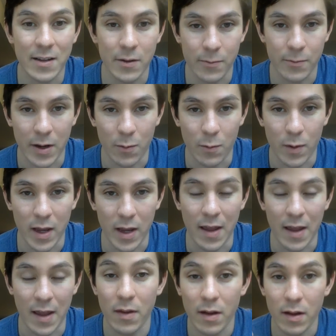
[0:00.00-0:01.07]
in the right
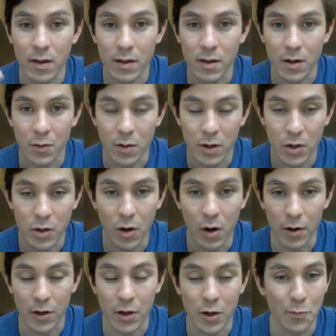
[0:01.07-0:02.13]
way,
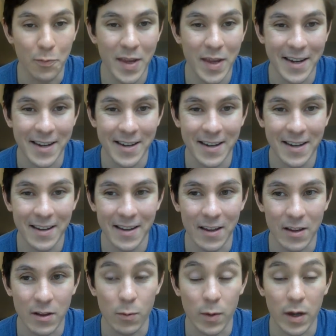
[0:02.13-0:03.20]
are committed
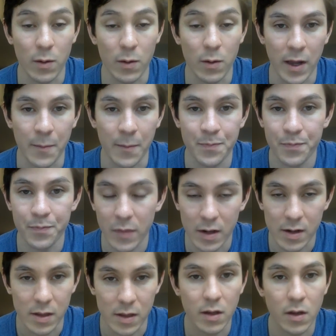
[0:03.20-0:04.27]
in the right way
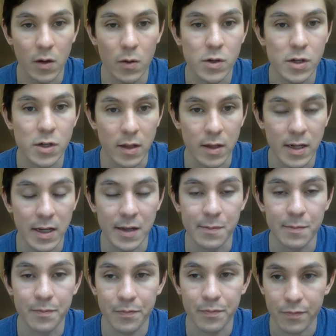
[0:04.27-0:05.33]
to the coach, to the
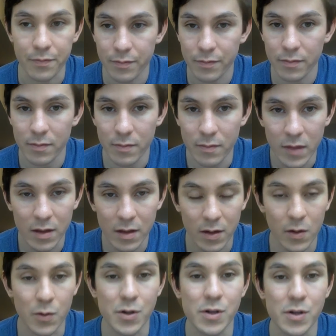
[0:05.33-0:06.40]
team, the
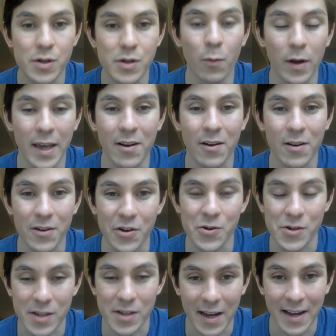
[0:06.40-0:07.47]
coaches will get on your
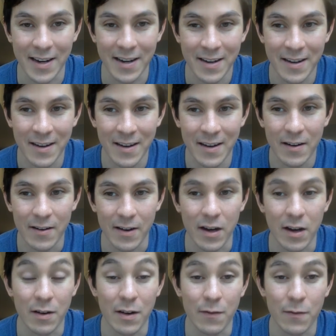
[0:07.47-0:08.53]
side, right?
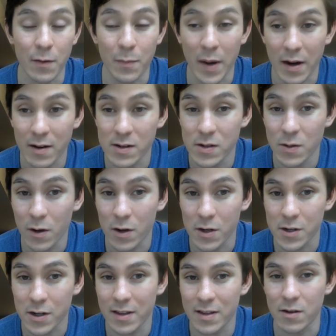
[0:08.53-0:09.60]
And if parents are
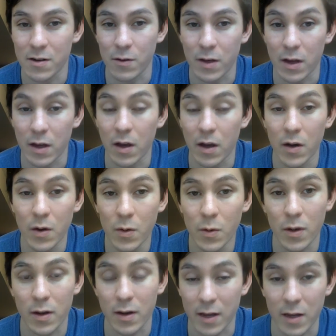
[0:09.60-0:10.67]
watching this and you're thinking, oh,
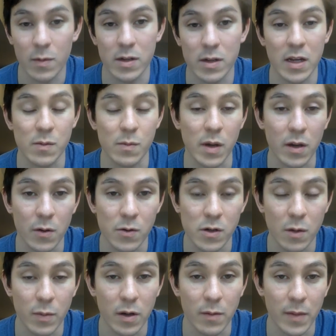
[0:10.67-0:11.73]
can I hypnotize my coach
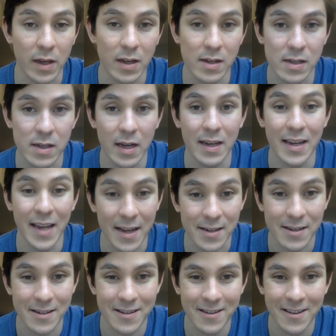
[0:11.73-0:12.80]
to be on my kid's side?
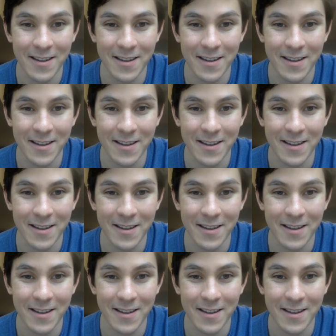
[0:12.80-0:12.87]
Yes.